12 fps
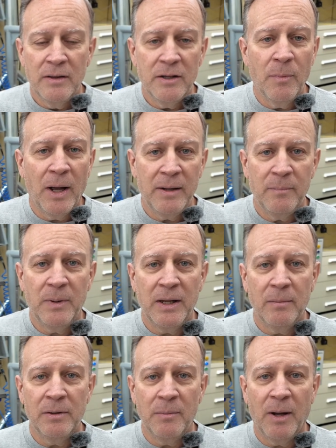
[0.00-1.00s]
You might
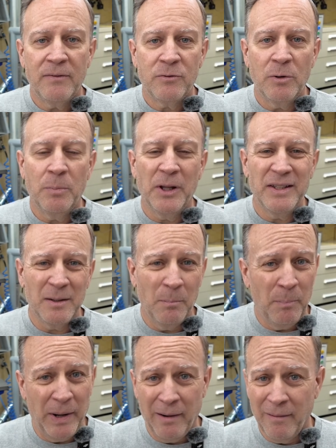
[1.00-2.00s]
have to replace a
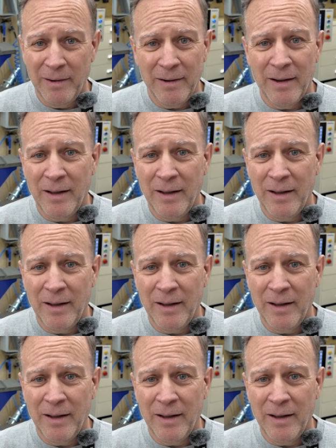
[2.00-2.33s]
bearing